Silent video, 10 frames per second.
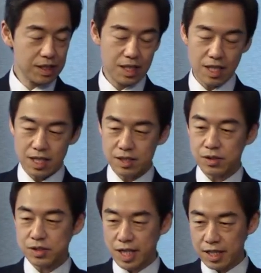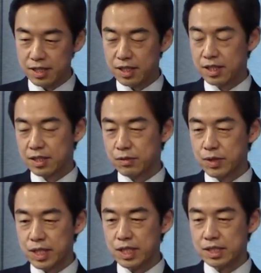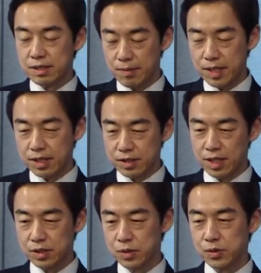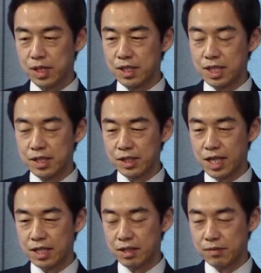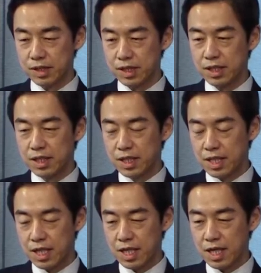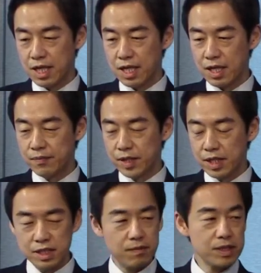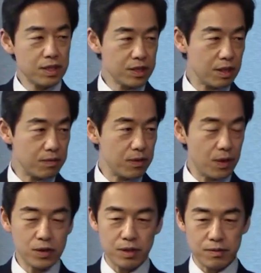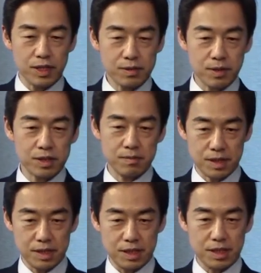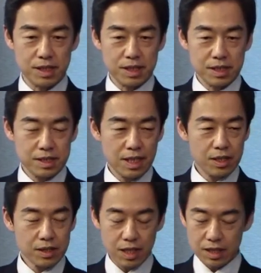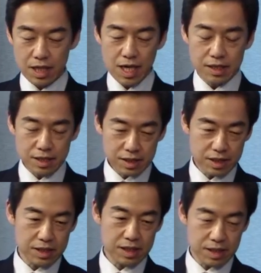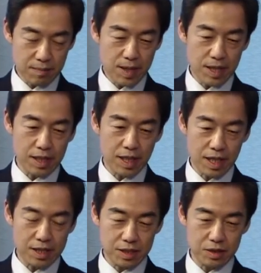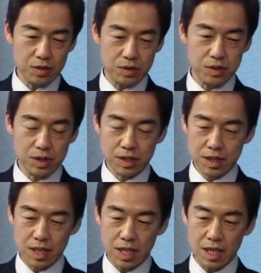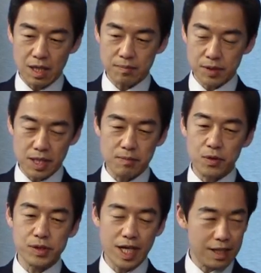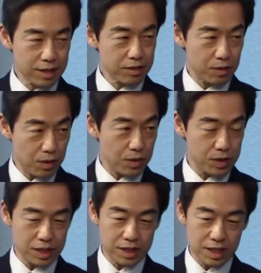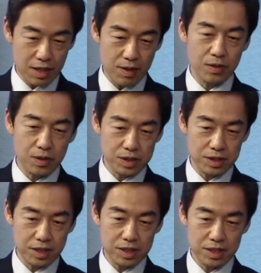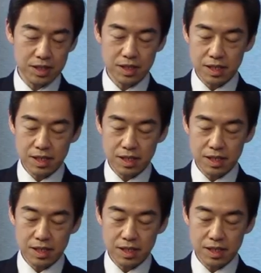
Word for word: Uh, so then we, Japan and South Korea, need kind of the division of role of responsibility. So I think Japan needed to uh, play more direct role in Taiwan contingency.